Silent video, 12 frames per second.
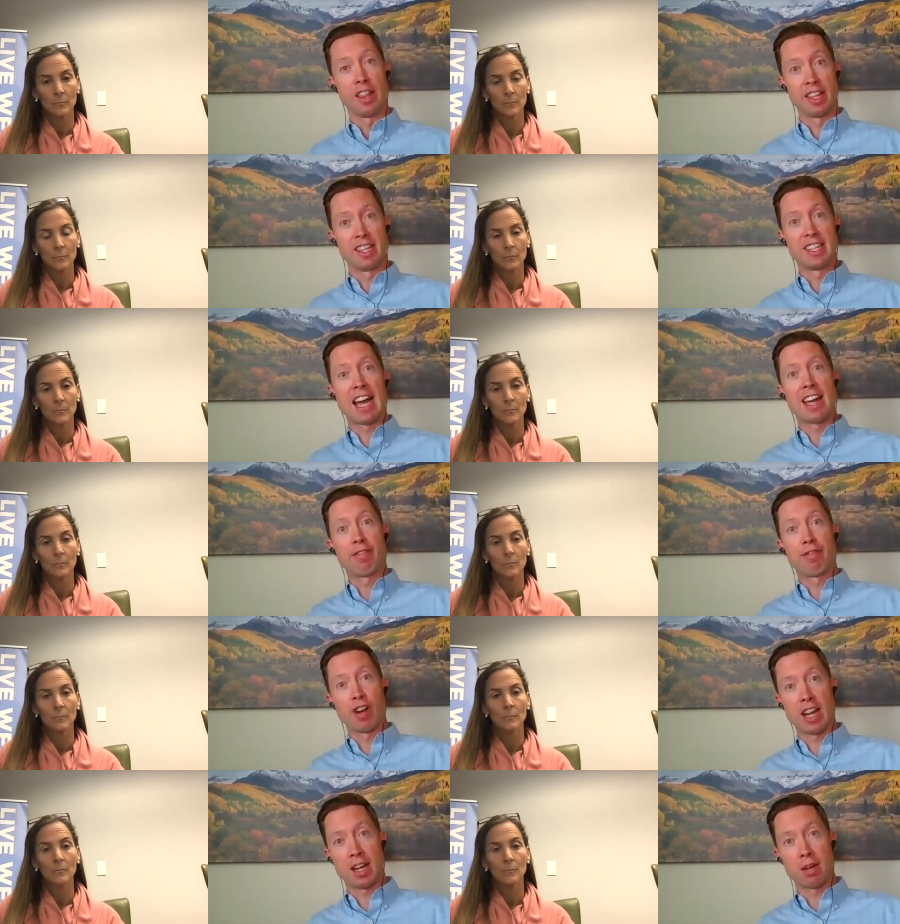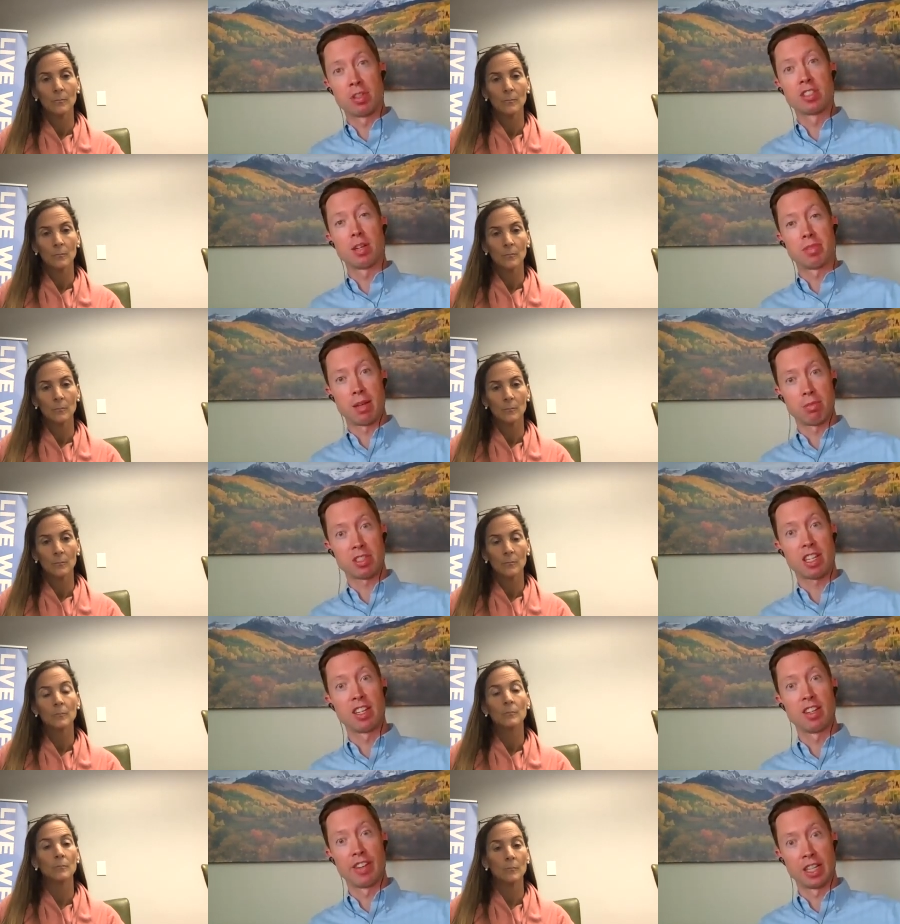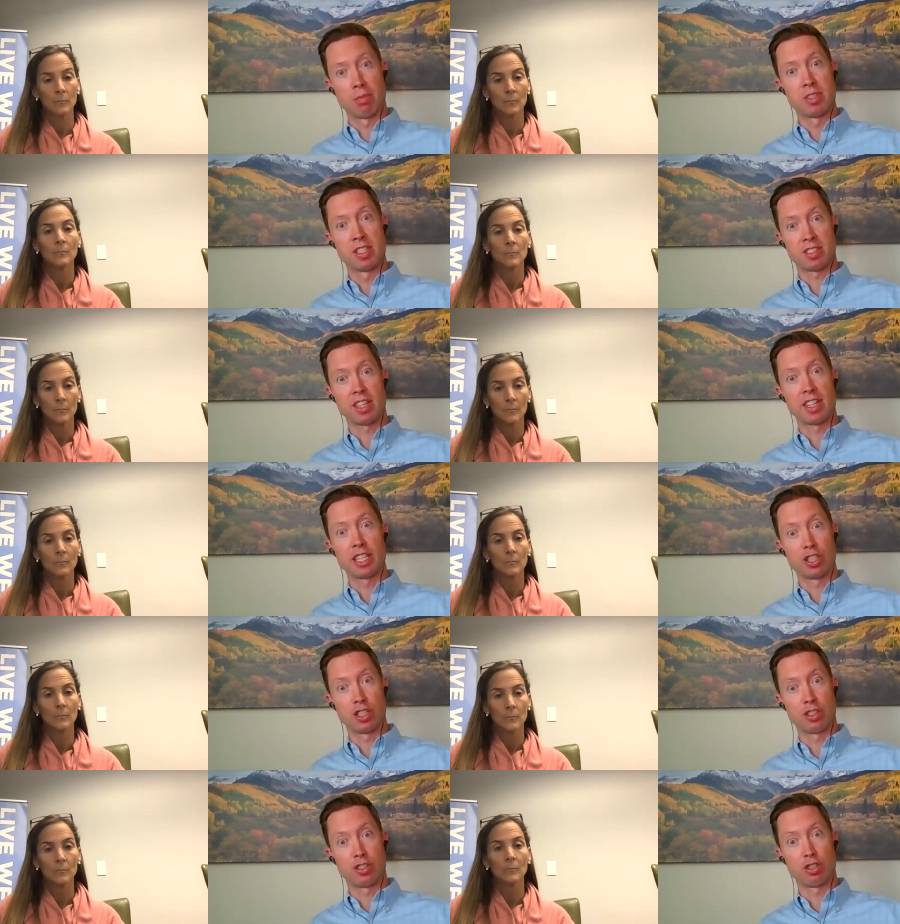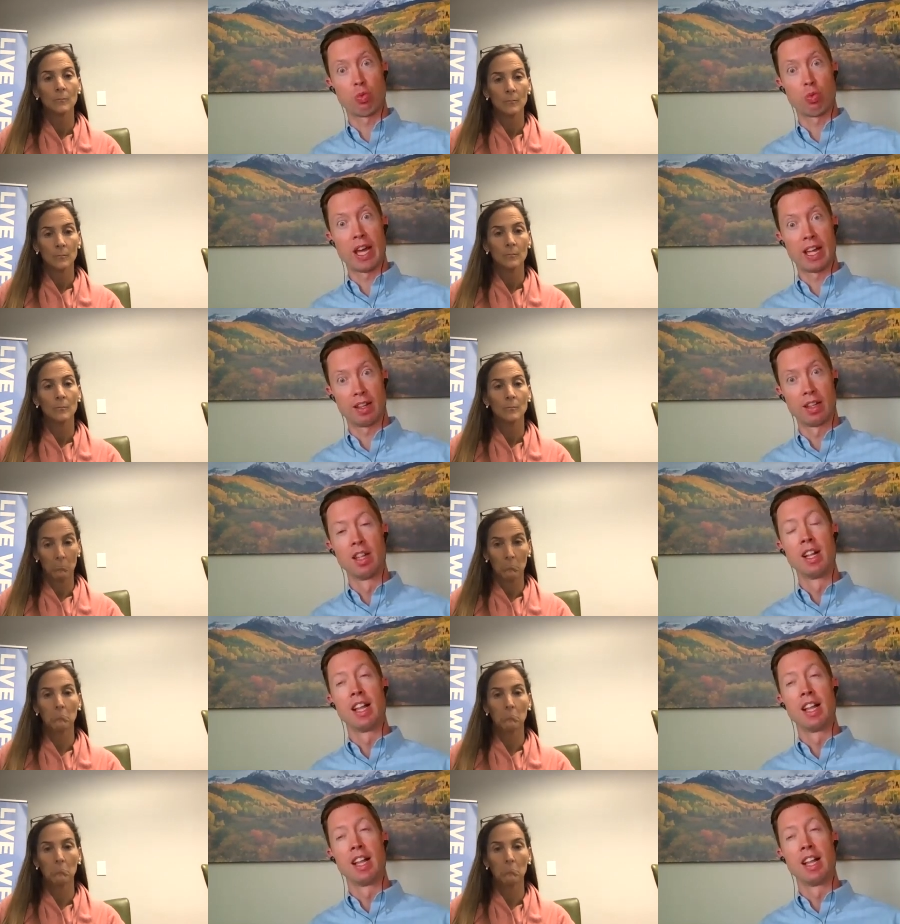Speaker 1: the diaphragm sometimes can develop dyskinesias as well.